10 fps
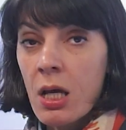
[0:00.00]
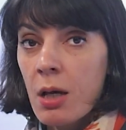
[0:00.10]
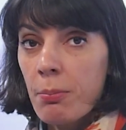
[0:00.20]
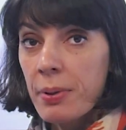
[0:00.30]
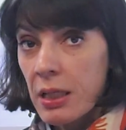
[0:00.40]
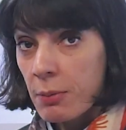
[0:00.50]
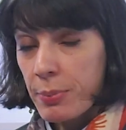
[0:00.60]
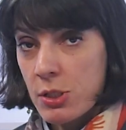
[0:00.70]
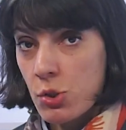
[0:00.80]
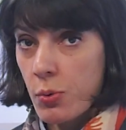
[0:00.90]
Being
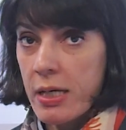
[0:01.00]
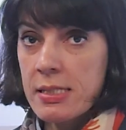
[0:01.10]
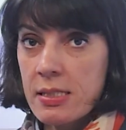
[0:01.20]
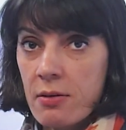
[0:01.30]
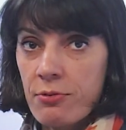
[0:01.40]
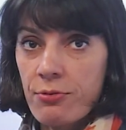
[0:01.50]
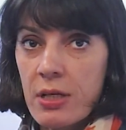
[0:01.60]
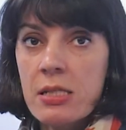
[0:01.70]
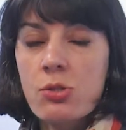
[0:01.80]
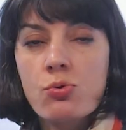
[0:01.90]
persuasive
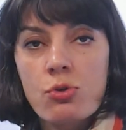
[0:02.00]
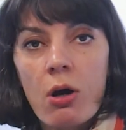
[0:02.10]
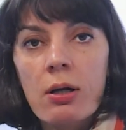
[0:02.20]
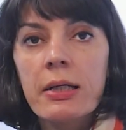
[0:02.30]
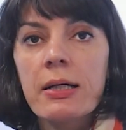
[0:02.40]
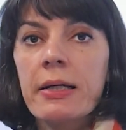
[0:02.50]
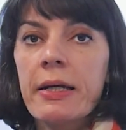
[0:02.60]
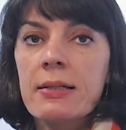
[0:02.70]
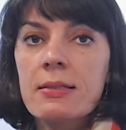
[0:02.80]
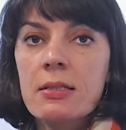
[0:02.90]
is strongly
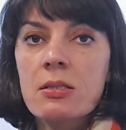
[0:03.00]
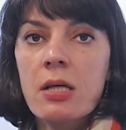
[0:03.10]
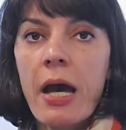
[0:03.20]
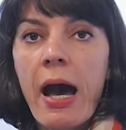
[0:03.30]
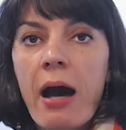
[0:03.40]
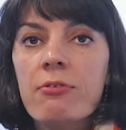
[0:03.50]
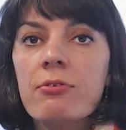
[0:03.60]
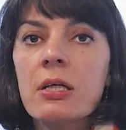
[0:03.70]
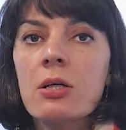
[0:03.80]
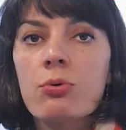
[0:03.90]
connected to
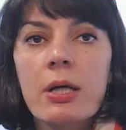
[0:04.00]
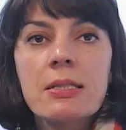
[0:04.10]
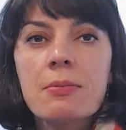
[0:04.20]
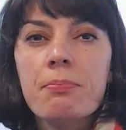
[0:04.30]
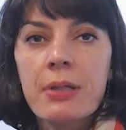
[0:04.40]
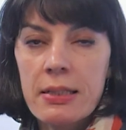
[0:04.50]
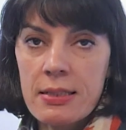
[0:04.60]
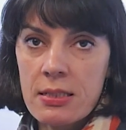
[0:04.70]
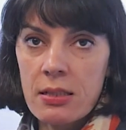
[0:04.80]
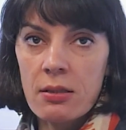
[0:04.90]
having
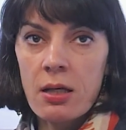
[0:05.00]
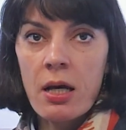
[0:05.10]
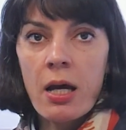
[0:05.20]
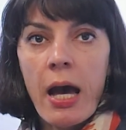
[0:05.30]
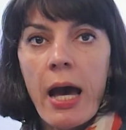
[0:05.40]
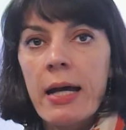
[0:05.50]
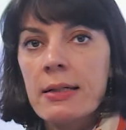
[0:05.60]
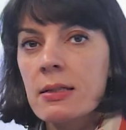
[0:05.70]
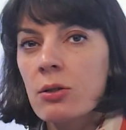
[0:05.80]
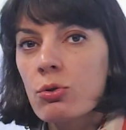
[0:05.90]
credibility and
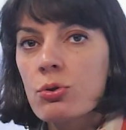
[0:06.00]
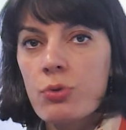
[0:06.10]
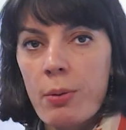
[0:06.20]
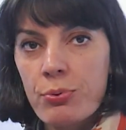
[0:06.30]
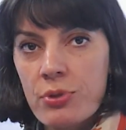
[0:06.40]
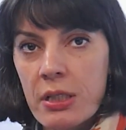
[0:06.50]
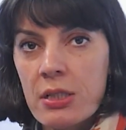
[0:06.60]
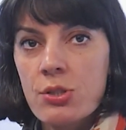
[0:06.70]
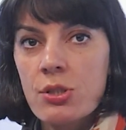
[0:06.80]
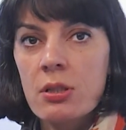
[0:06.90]
a good
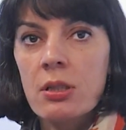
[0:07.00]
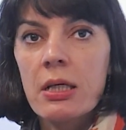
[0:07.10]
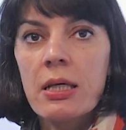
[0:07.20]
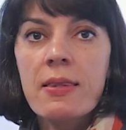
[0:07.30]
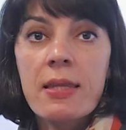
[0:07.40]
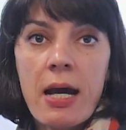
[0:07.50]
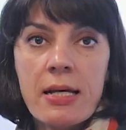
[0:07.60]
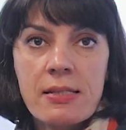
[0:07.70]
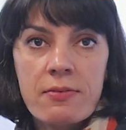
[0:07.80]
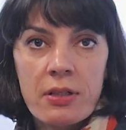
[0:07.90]
reputation in the
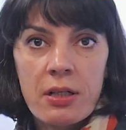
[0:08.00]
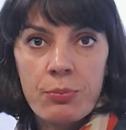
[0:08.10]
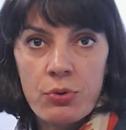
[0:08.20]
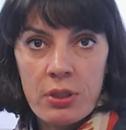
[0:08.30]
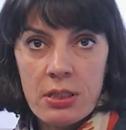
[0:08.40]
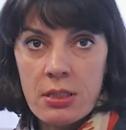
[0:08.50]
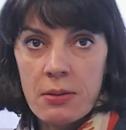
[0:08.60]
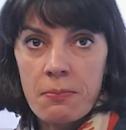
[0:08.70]
eyes of a community.